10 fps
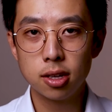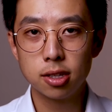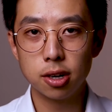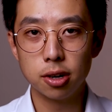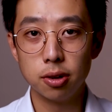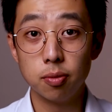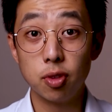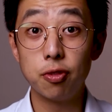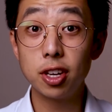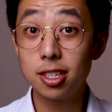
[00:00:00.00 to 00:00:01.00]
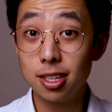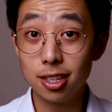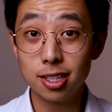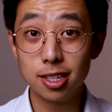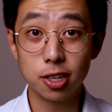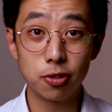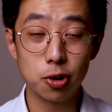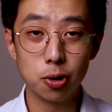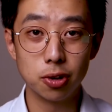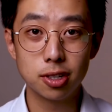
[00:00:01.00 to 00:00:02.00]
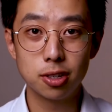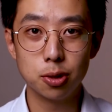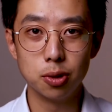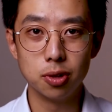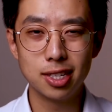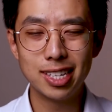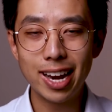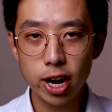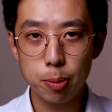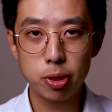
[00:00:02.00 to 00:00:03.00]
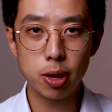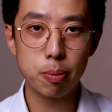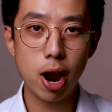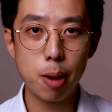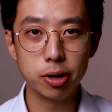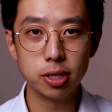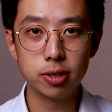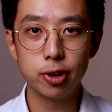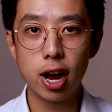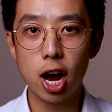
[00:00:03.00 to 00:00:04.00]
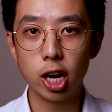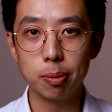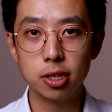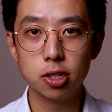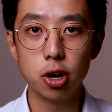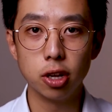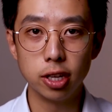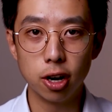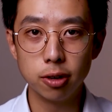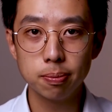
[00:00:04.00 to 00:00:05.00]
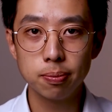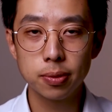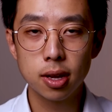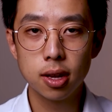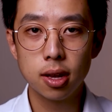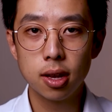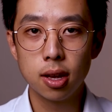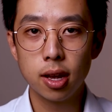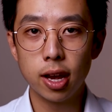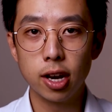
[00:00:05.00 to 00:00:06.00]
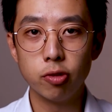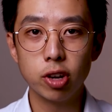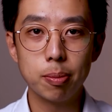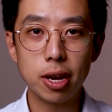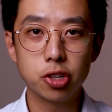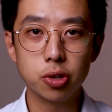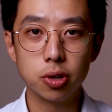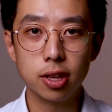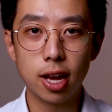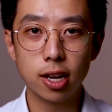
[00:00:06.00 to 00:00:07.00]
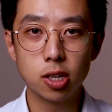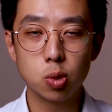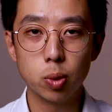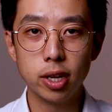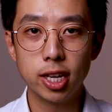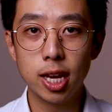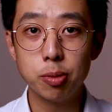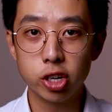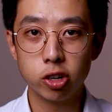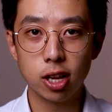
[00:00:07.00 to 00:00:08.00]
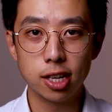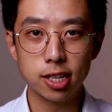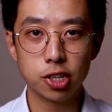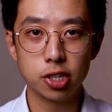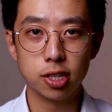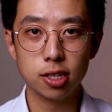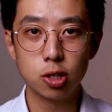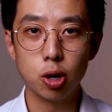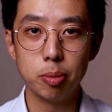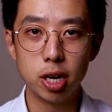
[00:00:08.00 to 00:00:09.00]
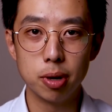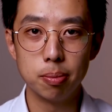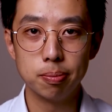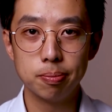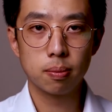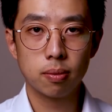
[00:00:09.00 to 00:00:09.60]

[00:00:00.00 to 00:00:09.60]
So the fix to this is, of course, to set up the parameters for arguments early on and really make sure that we keep generalizations to a minimum.